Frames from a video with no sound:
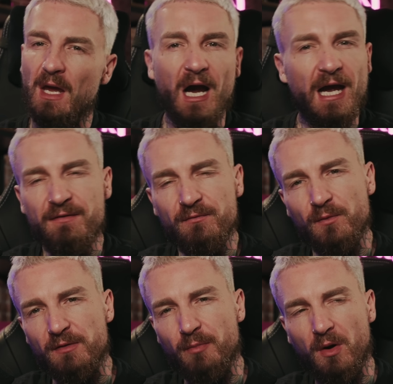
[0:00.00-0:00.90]
Even
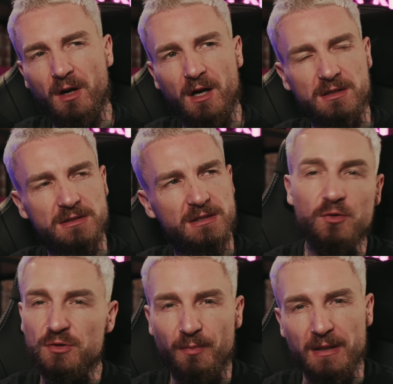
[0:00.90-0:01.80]
with the podcast, it
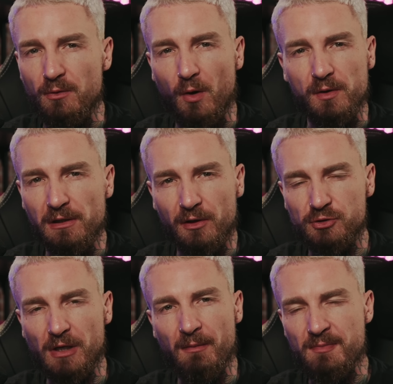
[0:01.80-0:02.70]
used to be you only like
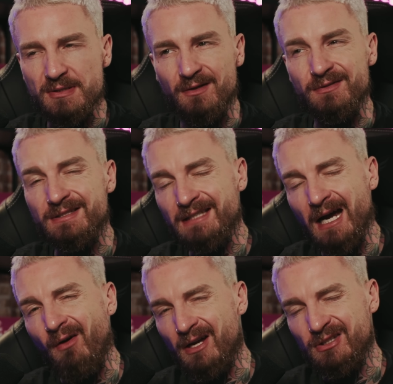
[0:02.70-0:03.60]
drum episodes.
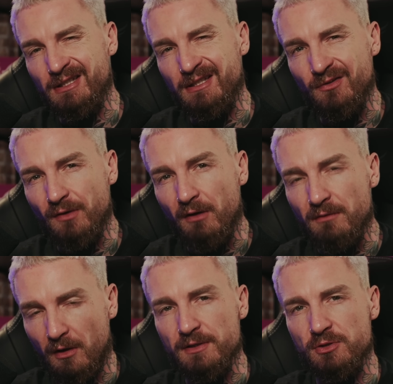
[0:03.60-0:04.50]
Now, actually, you
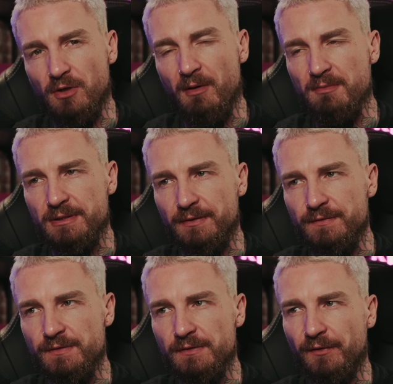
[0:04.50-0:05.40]
don't like the drum
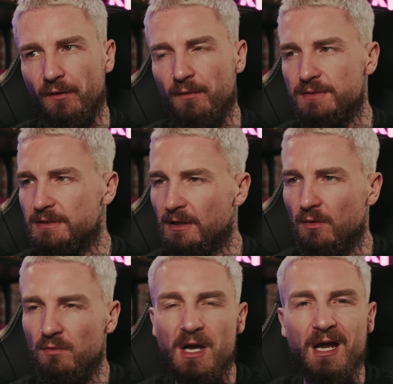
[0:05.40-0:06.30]
episodes. So
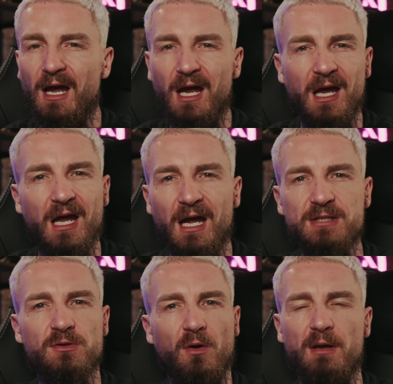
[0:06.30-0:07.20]

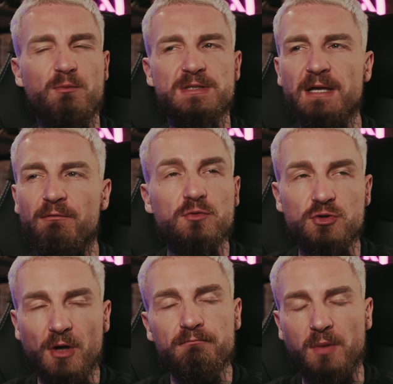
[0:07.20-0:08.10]
it was never a
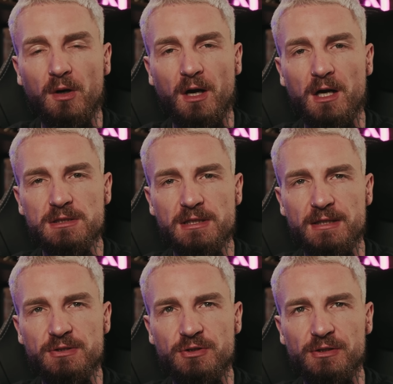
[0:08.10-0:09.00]
drum podcast.
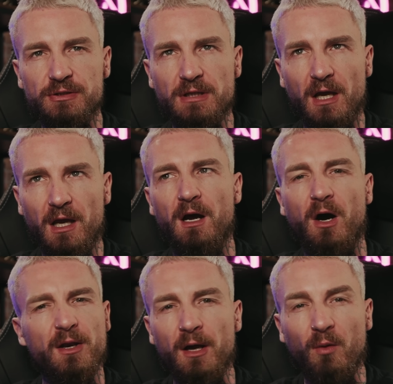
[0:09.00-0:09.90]
It's just,
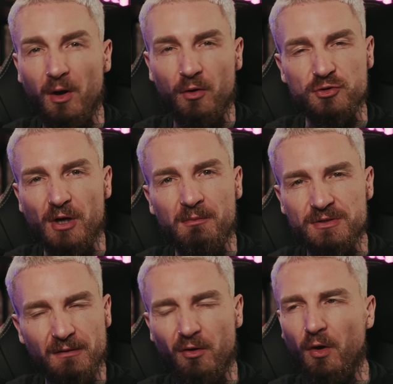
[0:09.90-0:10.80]
I know a lot of
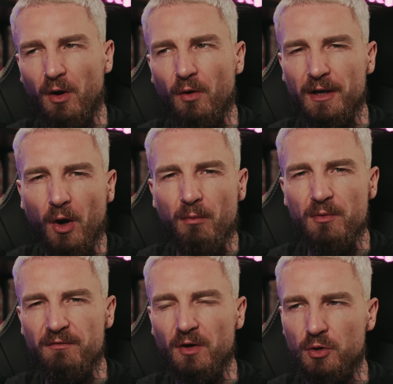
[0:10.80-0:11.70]
drummers. I've got a lot in common
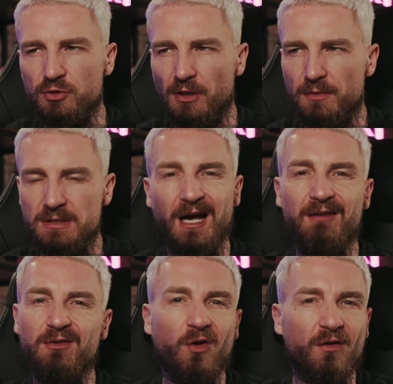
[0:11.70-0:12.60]
with a lot of drummers. I
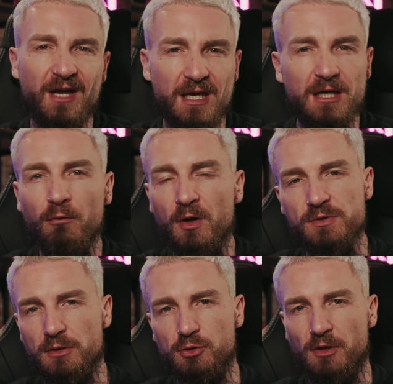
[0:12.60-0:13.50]
have a lot of
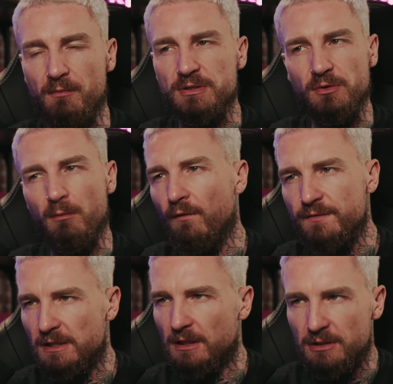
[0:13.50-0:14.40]
heroes that are drummers. So I'm
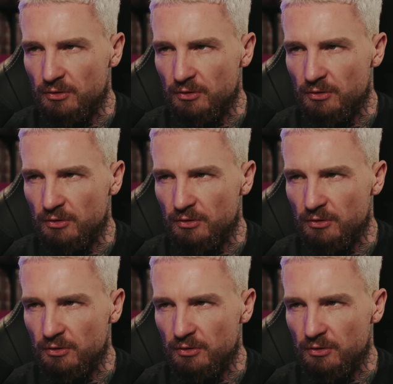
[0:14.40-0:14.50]
obviously going to